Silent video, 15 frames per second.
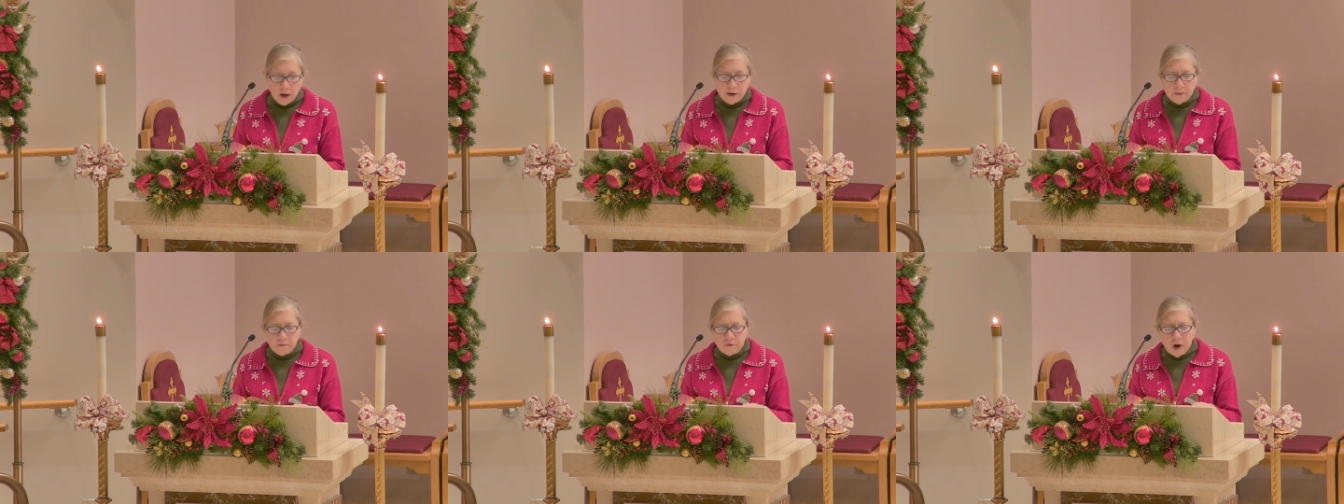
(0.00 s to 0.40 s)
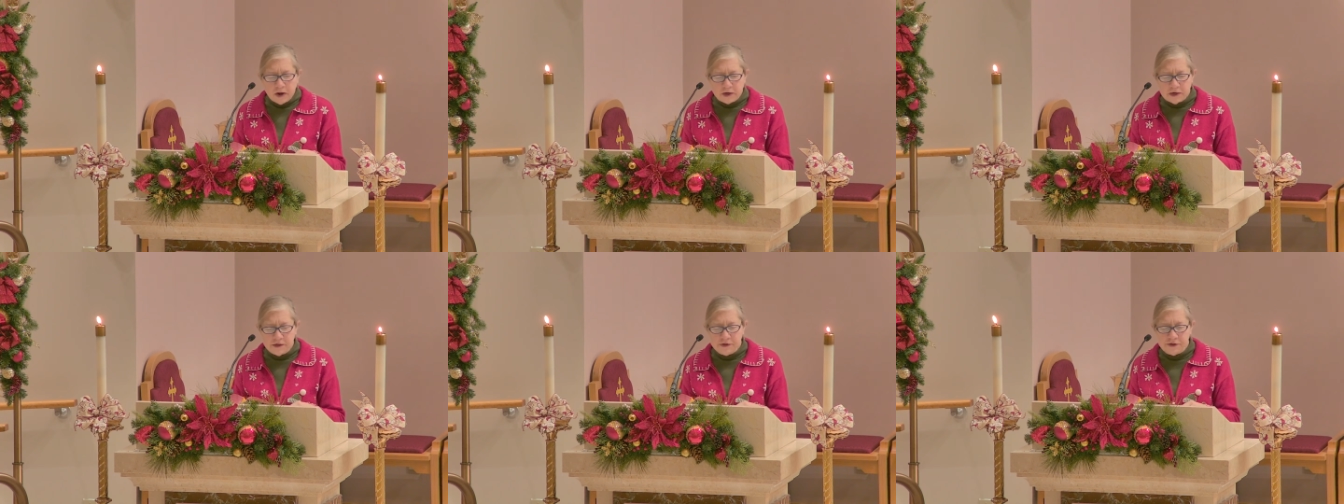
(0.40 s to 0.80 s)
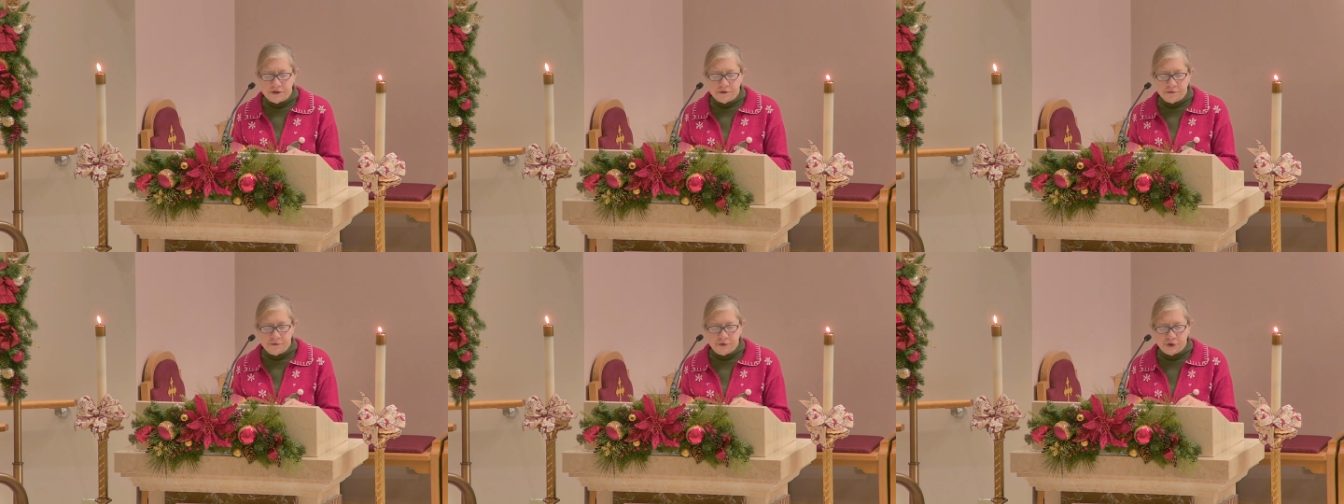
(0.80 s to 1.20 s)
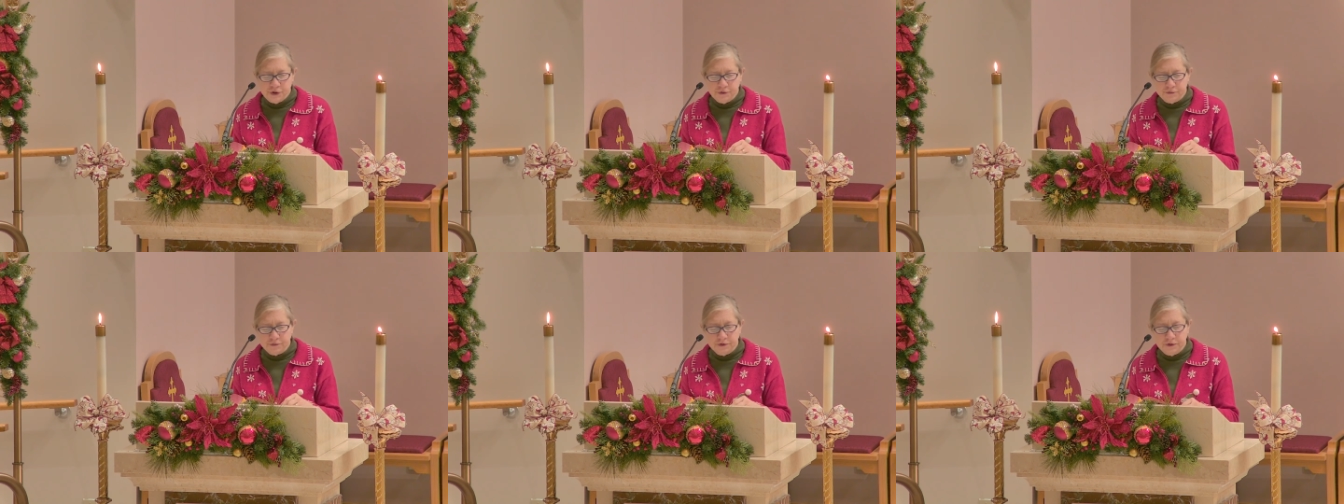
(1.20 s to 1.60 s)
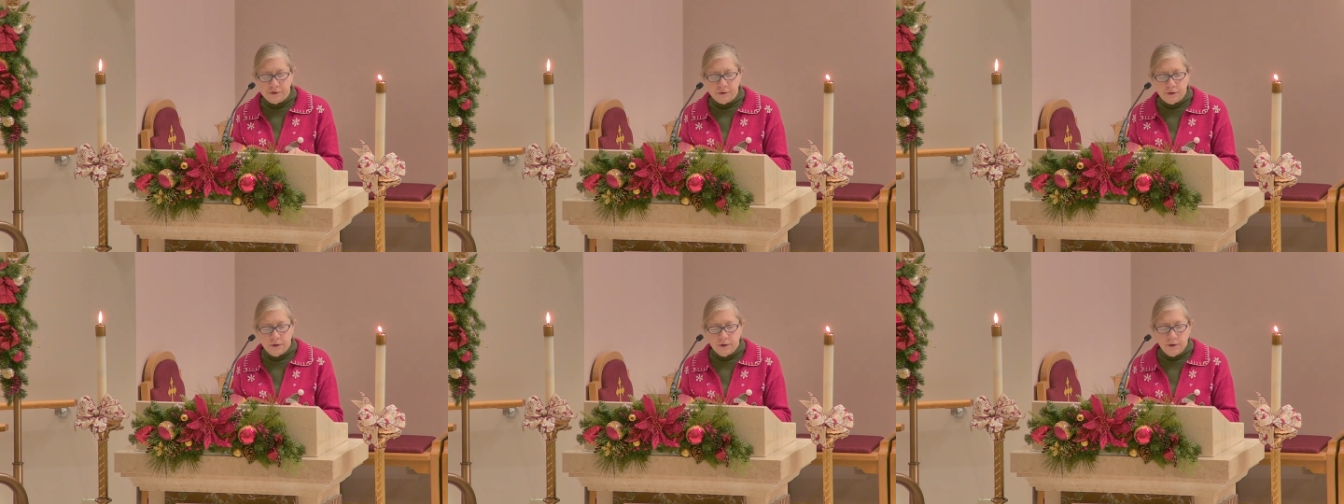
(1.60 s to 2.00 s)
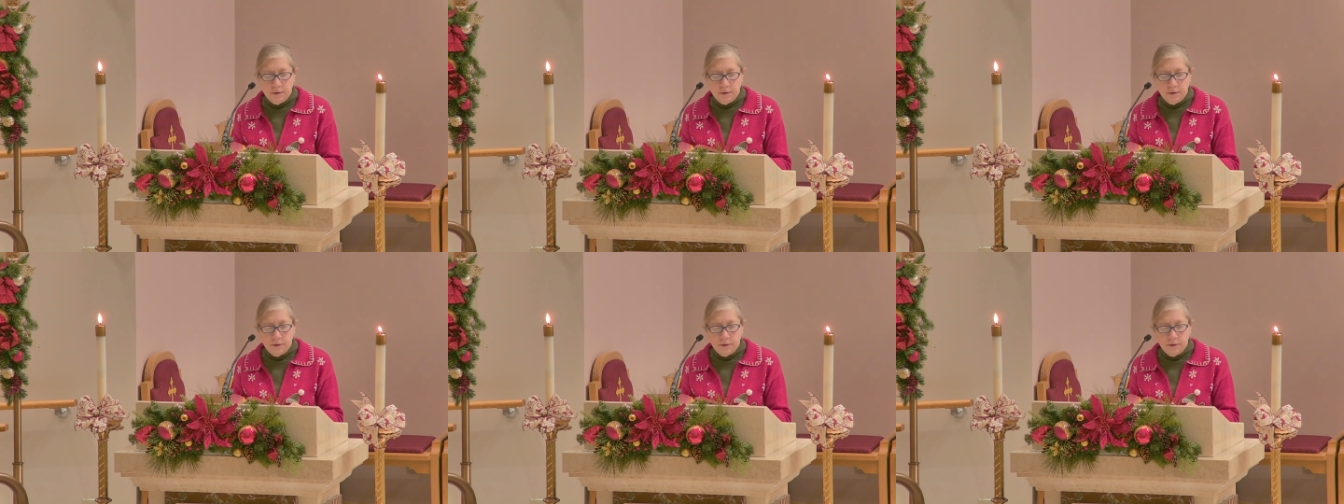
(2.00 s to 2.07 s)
I am writing to you, children,